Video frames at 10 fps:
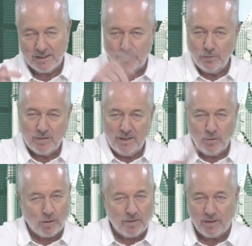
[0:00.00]
If you say
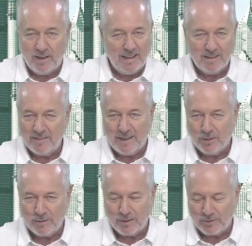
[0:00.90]
norther in England, they
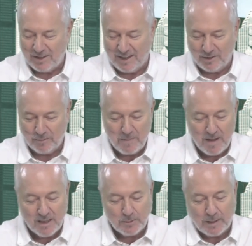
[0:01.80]
don't understand you
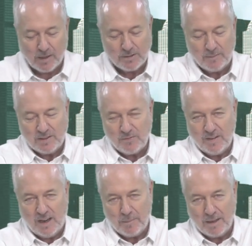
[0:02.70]
because of this
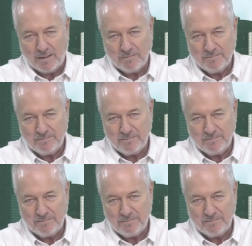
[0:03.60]
phenomenon.